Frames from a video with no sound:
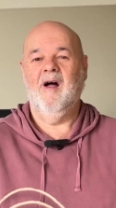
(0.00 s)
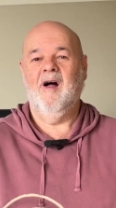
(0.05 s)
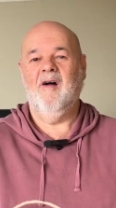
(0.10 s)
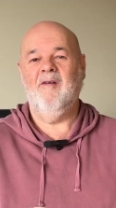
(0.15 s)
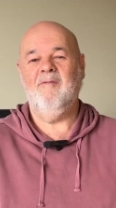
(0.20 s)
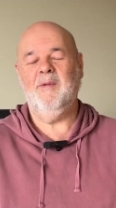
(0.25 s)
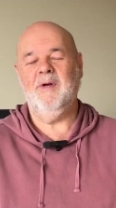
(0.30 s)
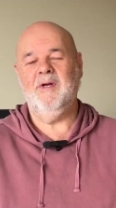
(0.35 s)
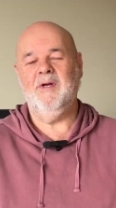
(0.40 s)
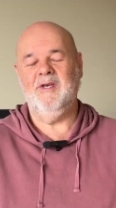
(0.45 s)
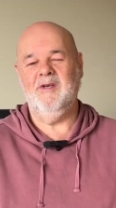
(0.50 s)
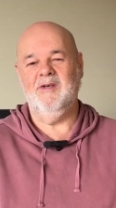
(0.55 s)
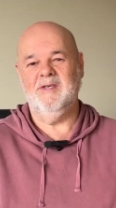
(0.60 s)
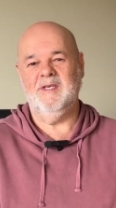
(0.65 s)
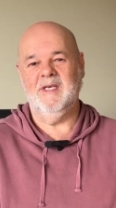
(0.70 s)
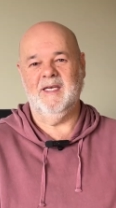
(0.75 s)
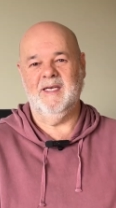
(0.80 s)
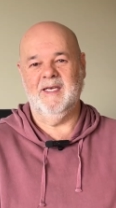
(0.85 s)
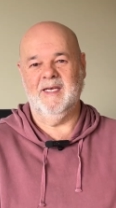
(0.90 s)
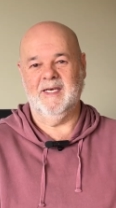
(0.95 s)
I've been
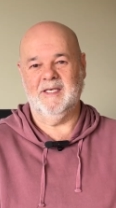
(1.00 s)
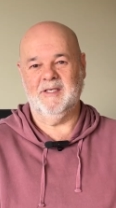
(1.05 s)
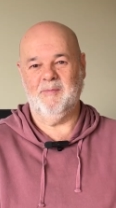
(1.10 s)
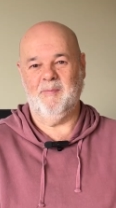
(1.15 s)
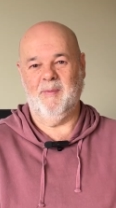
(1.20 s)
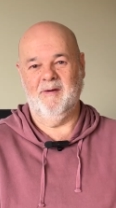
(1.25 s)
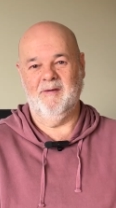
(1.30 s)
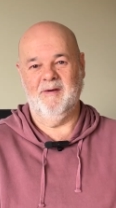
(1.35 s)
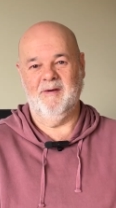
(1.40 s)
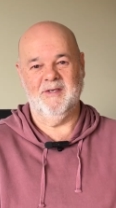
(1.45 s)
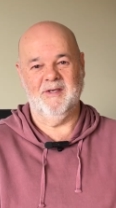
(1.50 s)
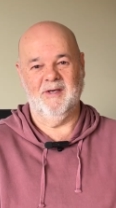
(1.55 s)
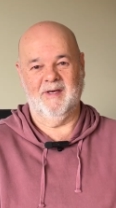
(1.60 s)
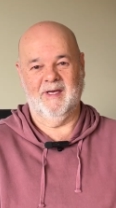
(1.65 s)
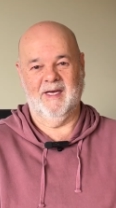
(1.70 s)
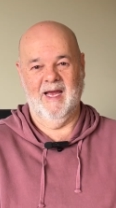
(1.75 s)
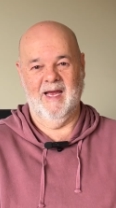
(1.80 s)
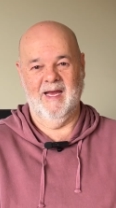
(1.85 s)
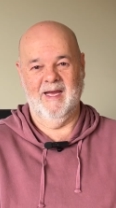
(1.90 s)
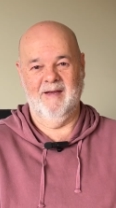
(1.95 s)
using the experience I
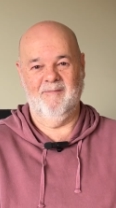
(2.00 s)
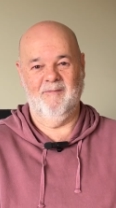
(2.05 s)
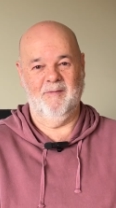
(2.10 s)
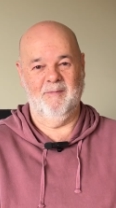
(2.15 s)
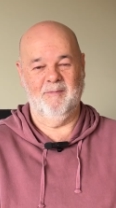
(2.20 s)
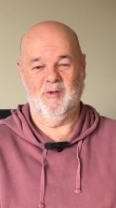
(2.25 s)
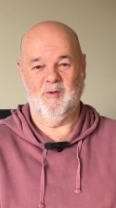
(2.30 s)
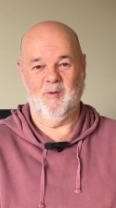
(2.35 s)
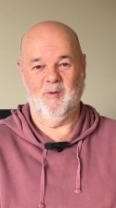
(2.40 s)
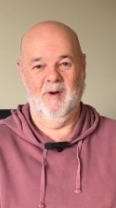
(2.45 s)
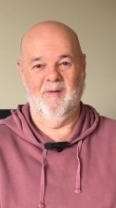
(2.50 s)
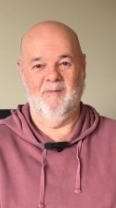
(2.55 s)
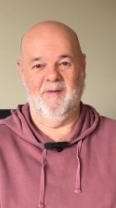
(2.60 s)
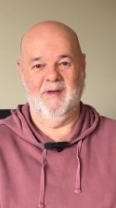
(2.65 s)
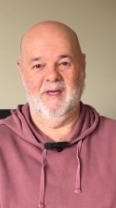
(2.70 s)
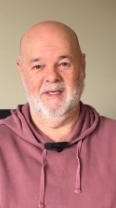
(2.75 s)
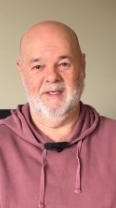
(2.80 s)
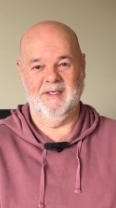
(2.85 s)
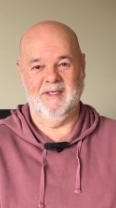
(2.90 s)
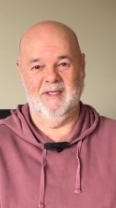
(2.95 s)
gained from 12
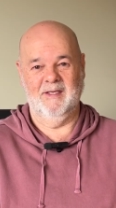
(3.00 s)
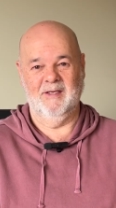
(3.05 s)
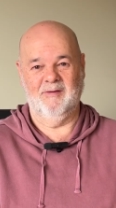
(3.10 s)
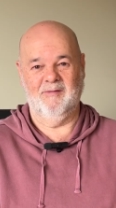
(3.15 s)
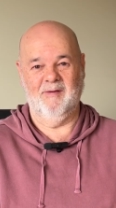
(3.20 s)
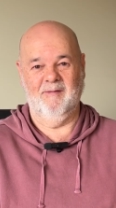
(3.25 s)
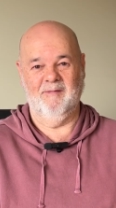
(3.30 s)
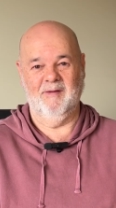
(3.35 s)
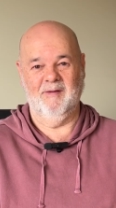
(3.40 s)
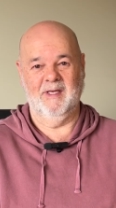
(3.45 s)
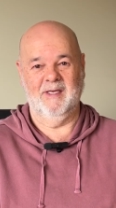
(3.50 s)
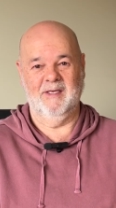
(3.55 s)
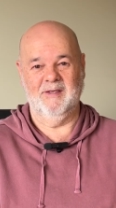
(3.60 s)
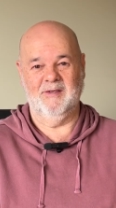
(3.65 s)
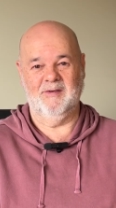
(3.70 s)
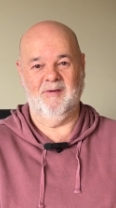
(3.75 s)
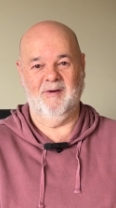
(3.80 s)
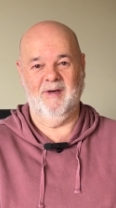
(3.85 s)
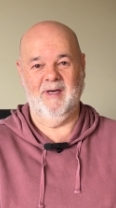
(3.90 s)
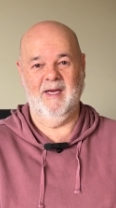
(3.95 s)
years in the travel
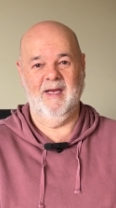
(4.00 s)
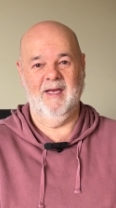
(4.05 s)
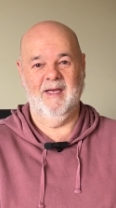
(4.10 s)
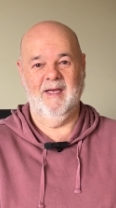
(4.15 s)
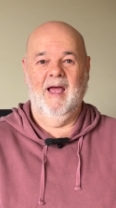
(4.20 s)
industry